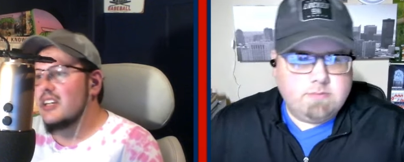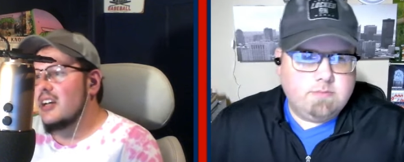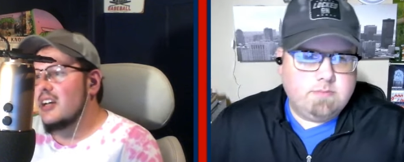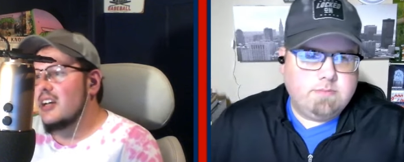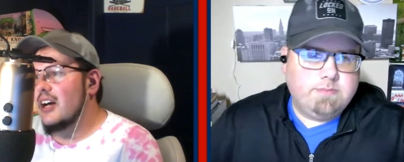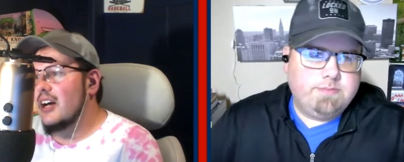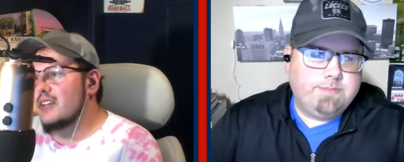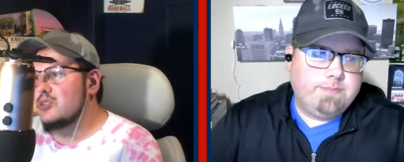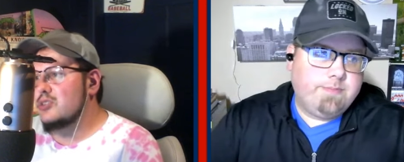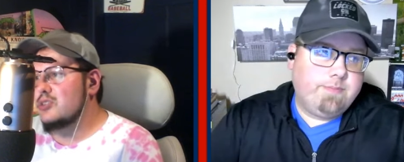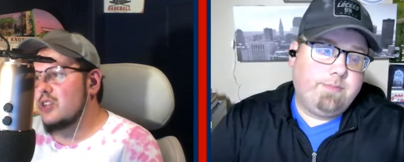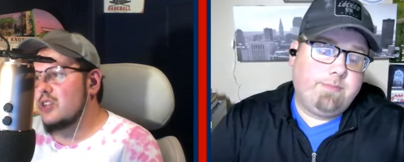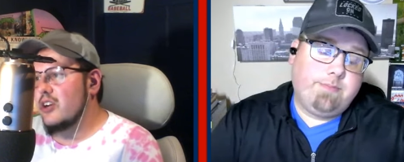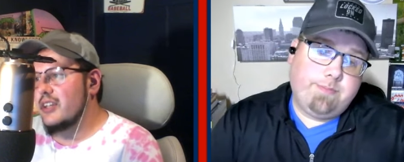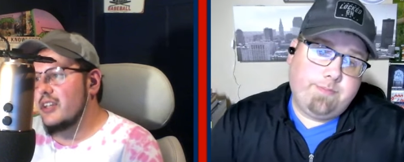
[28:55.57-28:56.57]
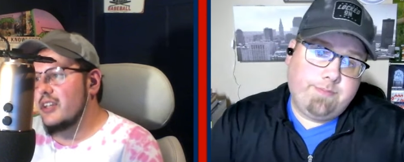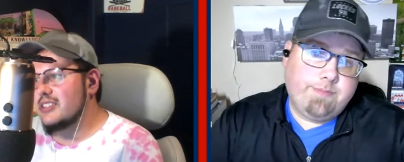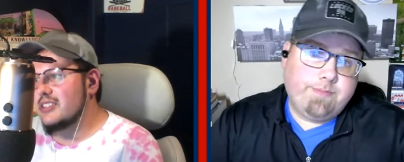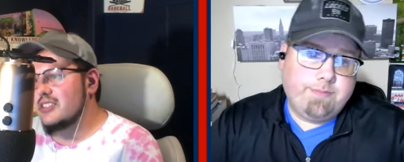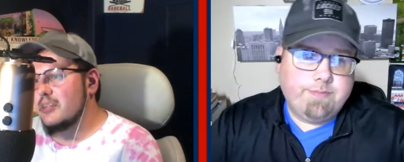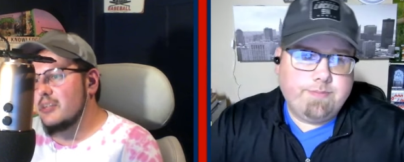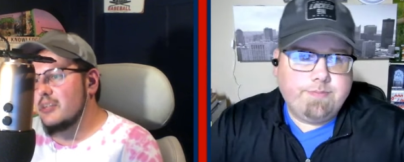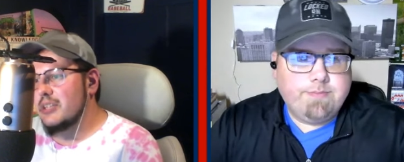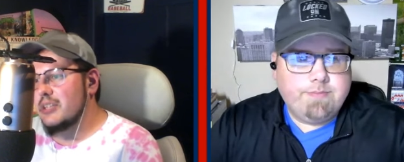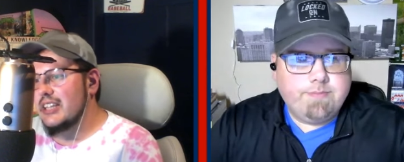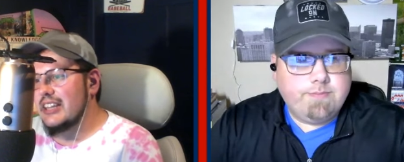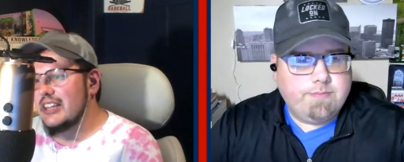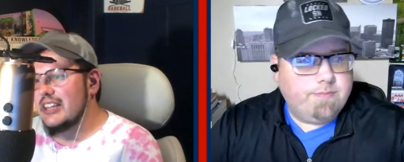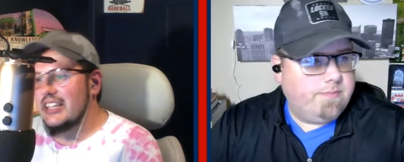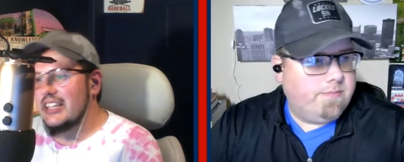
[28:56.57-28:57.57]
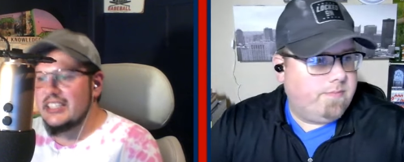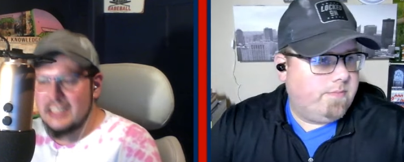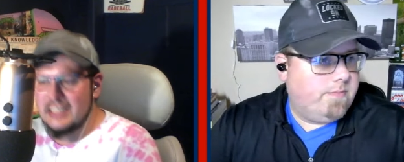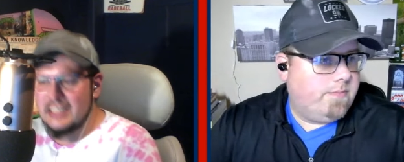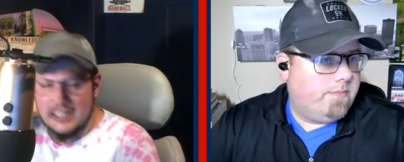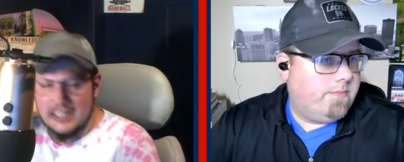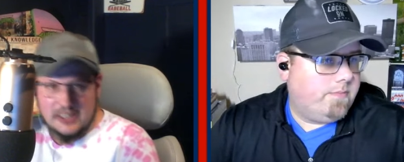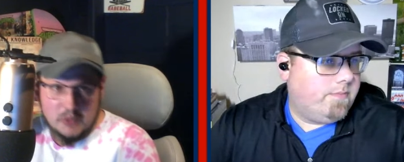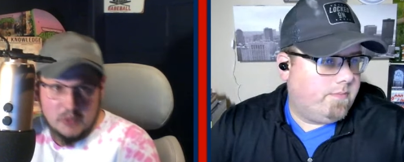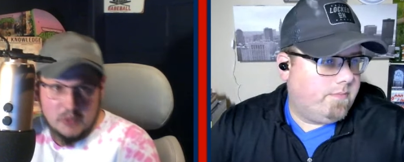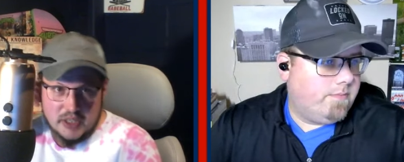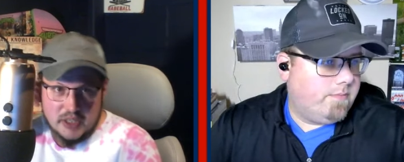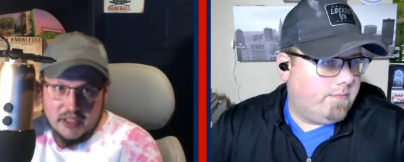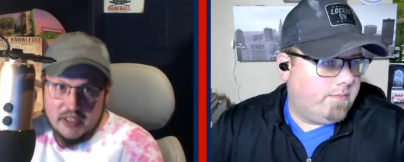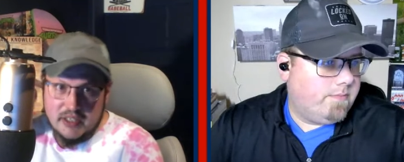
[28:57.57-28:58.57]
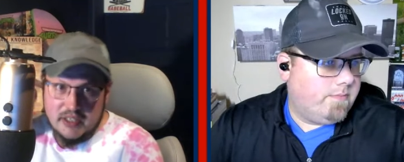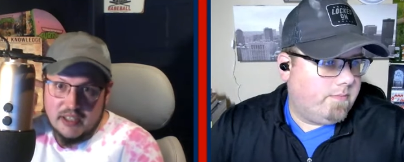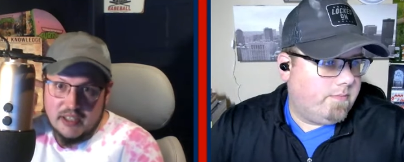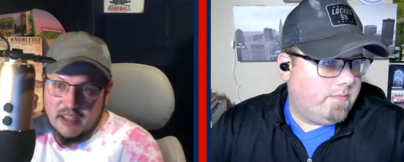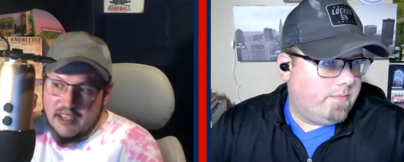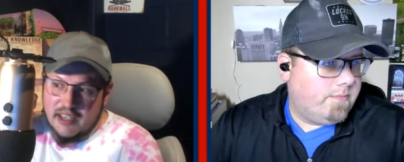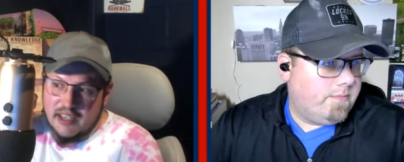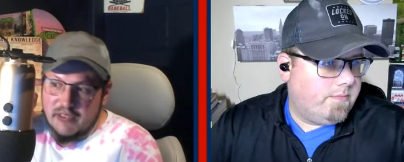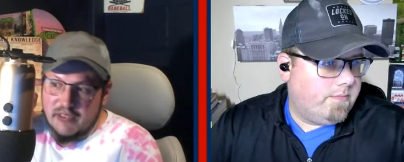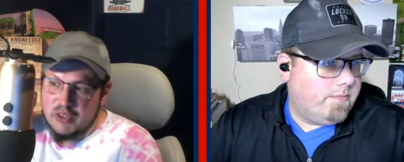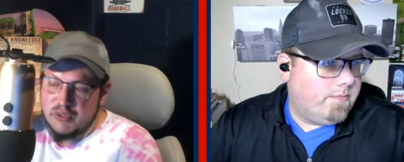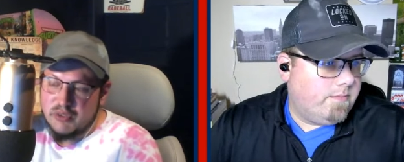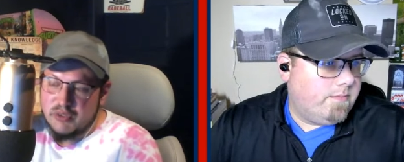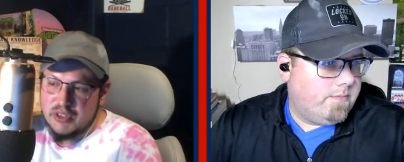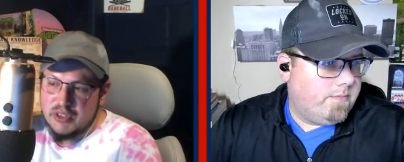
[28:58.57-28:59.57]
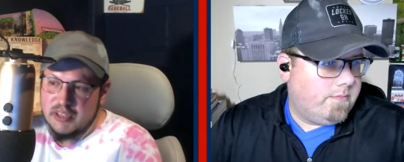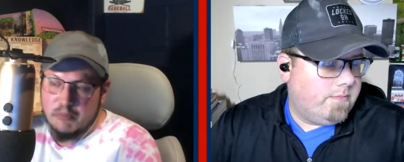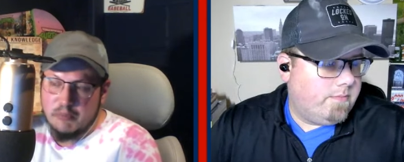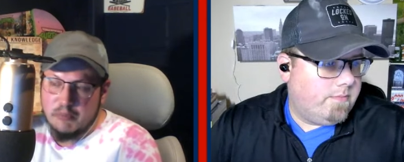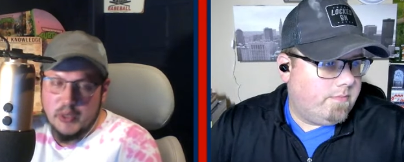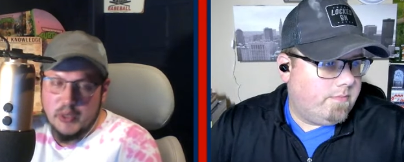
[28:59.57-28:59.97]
Speaker 1: Uh, two targets. Let's talk about the least likely one. Uh, everyone's focused on Brent